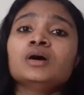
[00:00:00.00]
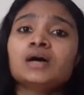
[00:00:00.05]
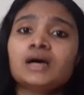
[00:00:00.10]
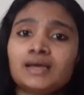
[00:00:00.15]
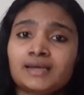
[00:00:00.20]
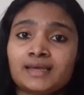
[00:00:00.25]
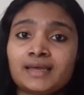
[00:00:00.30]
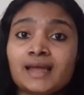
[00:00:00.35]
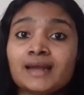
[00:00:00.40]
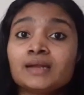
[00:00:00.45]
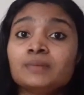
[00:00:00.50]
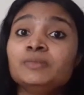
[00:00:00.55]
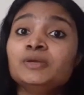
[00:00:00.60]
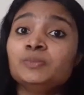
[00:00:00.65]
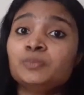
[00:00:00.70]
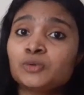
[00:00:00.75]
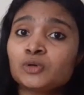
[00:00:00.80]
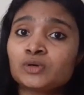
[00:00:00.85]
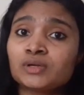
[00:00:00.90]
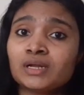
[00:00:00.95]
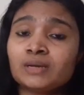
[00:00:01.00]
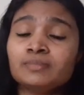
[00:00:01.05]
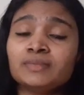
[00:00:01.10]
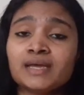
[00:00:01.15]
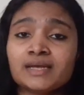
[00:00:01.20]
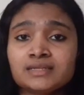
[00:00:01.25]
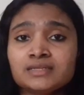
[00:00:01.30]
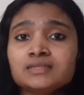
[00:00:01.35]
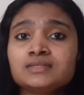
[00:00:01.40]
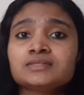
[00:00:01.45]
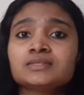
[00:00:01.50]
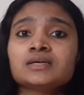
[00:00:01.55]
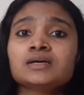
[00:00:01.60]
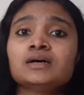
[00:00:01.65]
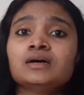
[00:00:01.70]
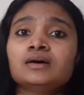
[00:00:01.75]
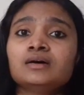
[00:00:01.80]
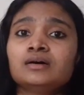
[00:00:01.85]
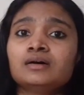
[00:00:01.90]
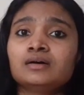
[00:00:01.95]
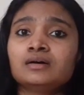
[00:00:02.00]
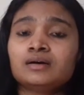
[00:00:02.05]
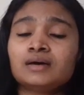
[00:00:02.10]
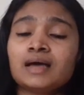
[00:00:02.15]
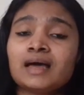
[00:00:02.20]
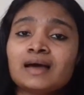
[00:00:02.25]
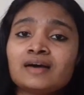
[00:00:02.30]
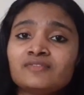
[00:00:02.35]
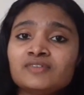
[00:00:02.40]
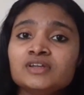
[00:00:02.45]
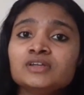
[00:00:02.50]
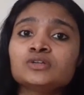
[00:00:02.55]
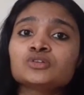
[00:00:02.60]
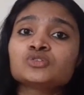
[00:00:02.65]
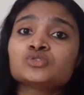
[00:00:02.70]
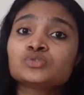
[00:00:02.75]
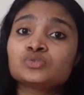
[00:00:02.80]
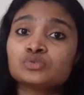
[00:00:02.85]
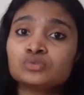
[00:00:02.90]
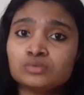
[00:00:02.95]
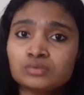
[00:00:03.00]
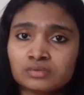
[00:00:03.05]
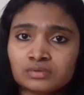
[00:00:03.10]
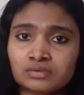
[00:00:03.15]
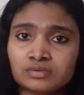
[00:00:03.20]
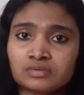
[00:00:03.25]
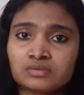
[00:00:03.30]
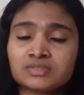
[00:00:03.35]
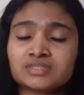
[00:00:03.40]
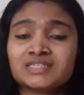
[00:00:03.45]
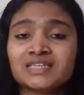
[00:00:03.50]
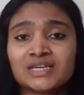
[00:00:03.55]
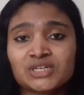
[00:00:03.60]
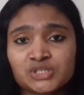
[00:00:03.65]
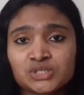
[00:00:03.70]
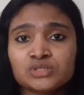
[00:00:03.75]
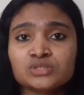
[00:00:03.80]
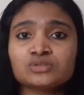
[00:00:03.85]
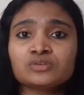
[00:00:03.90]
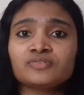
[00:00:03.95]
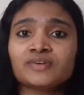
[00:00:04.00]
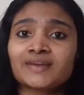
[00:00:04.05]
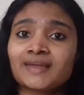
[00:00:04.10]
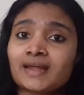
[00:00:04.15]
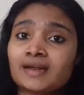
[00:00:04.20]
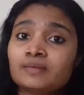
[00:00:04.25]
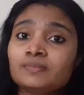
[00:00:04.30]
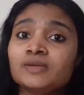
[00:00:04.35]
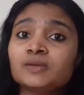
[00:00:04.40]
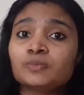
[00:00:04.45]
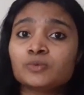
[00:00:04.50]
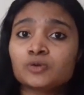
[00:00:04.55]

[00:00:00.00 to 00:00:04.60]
academic program that is uh, having two uh, sessions of academic